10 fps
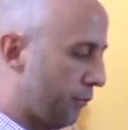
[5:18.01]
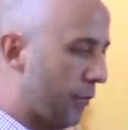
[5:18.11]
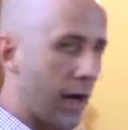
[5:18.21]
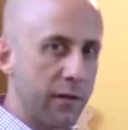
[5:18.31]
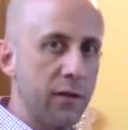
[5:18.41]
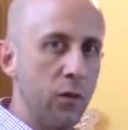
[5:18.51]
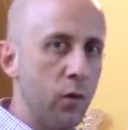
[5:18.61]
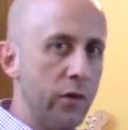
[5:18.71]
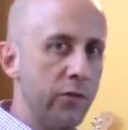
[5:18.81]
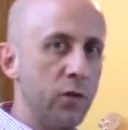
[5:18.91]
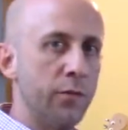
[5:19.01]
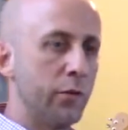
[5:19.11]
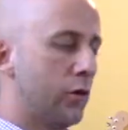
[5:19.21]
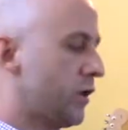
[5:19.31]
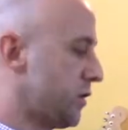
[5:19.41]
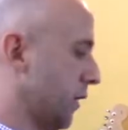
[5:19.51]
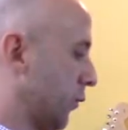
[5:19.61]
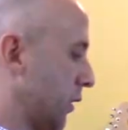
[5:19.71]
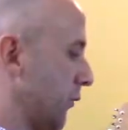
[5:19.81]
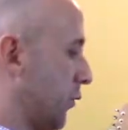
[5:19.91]
back to the 1 sort of progression. That
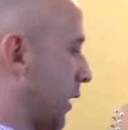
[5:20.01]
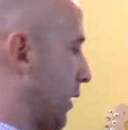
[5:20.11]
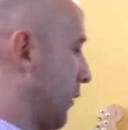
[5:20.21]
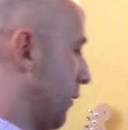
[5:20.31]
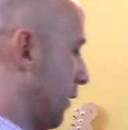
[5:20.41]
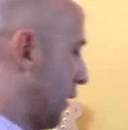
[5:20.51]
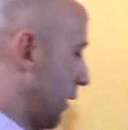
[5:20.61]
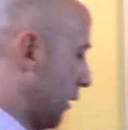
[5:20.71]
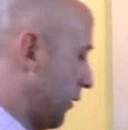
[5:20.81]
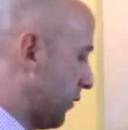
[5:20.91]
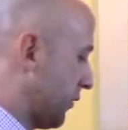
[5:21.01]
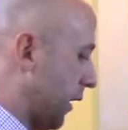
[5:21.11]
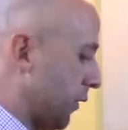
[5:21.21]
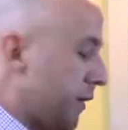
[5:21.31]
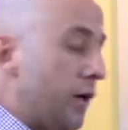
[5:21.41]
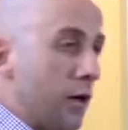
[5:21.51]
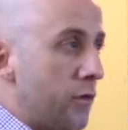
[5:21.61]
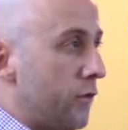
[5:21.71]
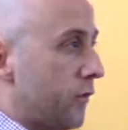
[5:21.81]
would give you kind of this sound here.